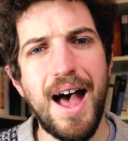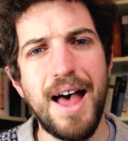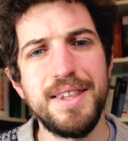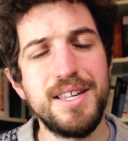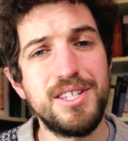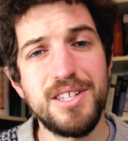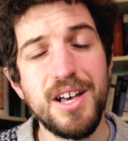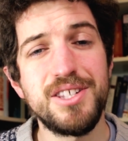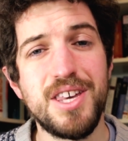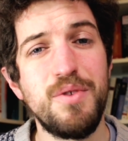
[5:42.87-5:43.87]
And this
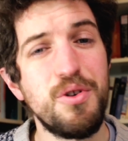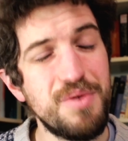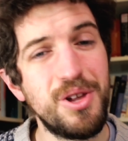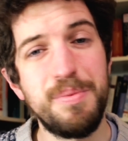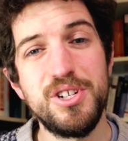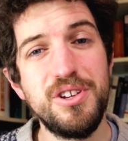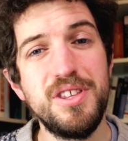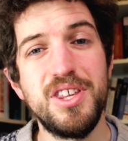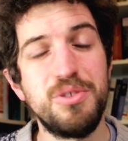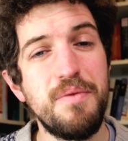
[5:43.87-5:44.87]
does give you a real opportunity to